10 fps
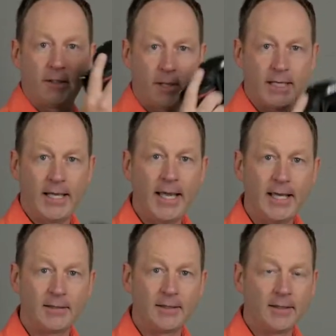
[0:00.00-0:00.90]
in my
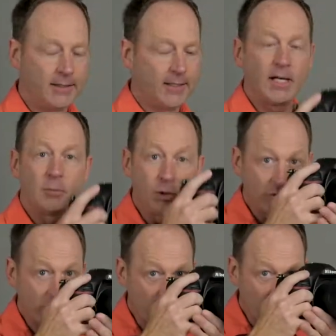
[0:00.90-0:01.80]
hand and I
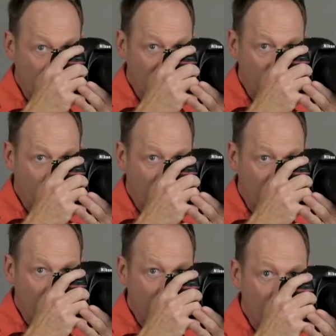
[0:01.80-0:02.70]
press the shutter halfway
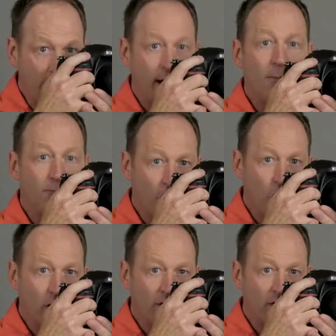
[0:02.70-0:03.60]
down, I'm
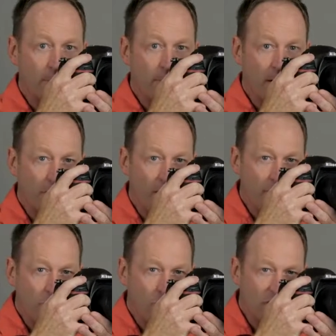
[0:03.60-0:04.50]
focused. But if
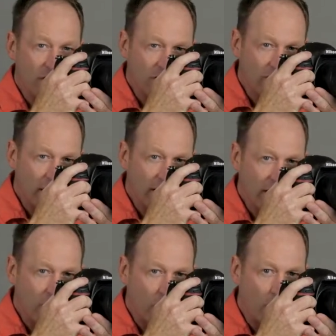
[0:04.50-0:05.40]
I move just
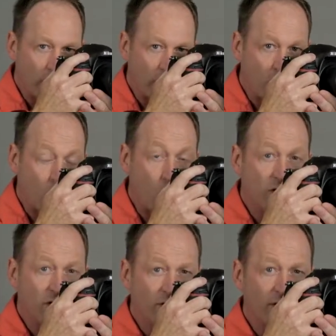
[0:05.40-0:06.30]
slightly forward
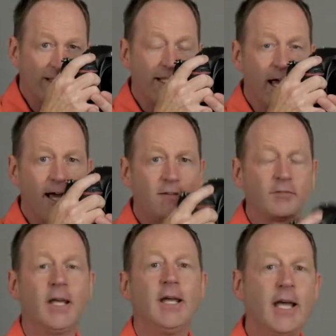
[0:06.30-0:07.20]
or just slightly
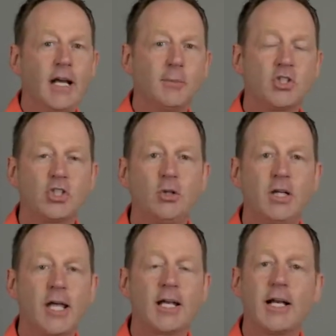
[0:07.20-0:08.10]
aft and I'm
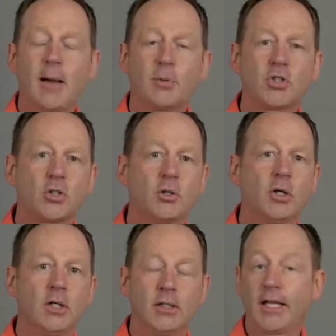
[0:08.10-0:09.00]
shooting at an aperture
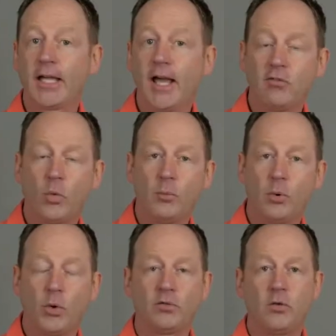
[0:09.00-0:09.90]
like
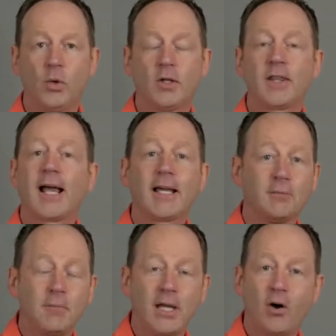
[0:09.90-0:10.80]
f1.4, that
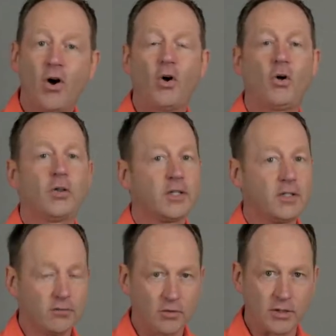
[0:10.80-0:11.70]
could make all the
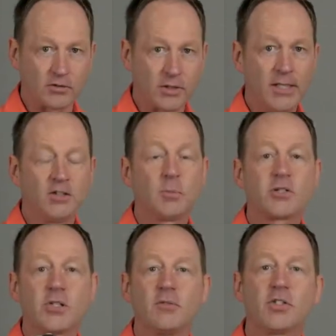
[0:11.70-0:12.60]
difference,
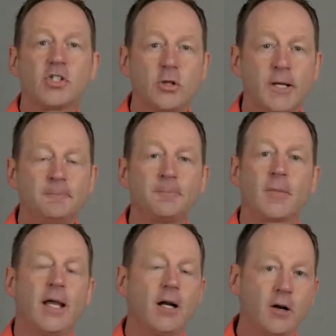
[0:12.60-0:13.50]
especially if you're shooting
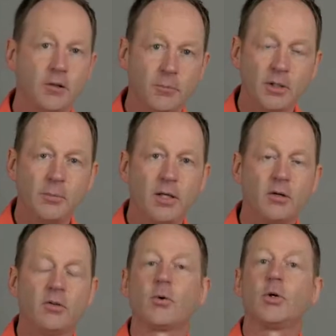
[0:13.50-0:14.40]
at
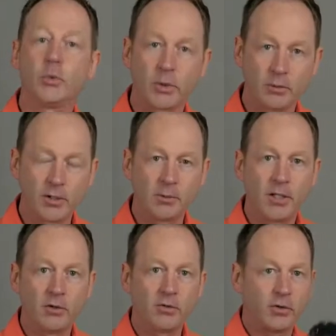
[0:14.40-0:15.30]
100mm or 200mm.